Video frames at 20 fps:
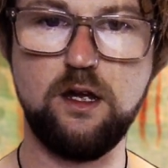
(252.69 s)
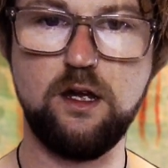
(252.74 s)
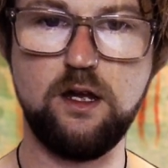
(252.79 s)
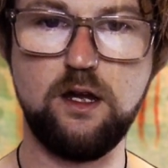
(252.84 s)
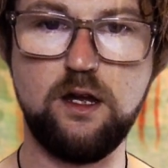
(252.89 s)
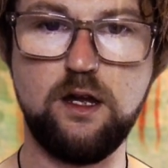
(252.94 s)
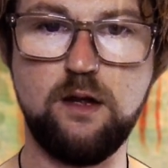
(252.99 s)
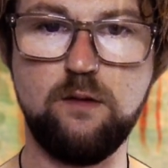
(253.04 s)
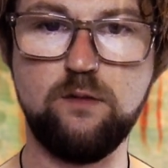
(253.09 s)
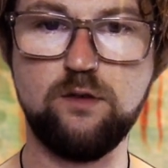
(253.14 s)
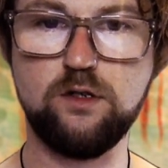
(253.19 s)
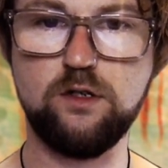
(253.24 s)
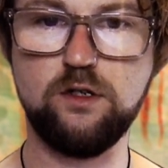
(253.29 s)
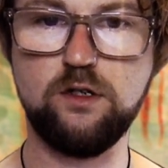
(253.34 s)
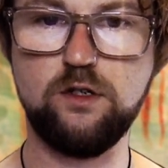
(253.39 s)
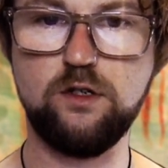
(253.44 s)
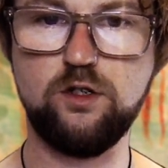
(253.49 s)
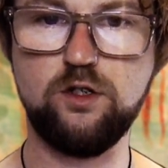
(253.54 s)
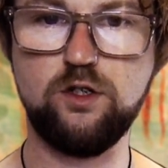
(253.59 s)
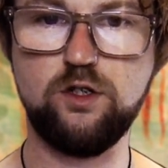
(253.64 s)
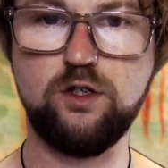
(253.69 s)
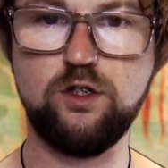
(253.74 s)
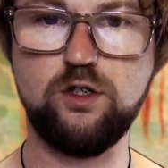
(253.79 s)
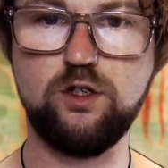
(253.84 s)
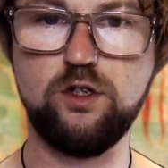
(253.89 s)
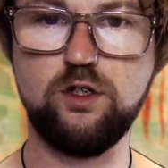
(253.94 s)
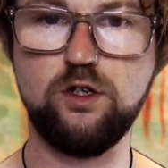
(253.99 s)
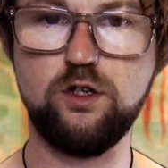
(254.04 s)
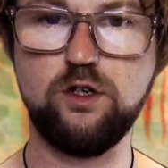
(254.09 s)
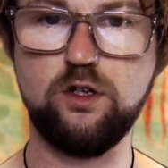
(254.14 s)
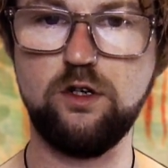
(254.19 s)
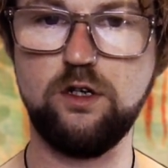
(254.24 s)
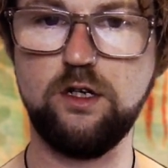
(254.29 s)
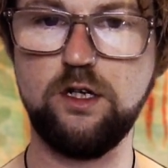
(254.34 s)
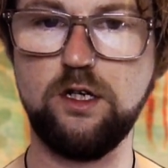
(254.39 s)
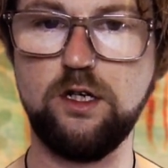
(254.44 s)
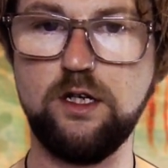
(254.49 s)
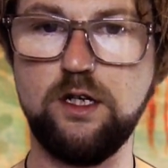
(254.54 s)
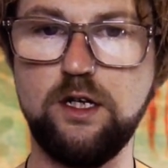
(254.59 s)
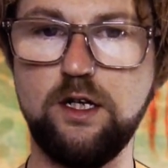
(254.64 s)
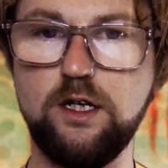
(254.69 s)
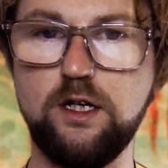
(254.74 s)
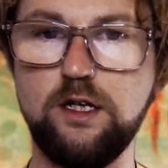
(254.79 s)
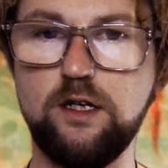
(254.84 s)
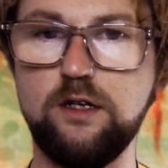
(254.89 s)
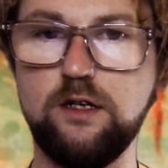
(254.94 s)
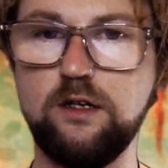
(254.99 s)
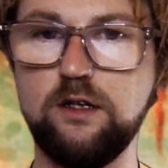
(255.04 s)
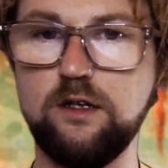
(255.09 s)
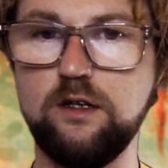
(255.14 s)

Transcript: And I'm going to join in.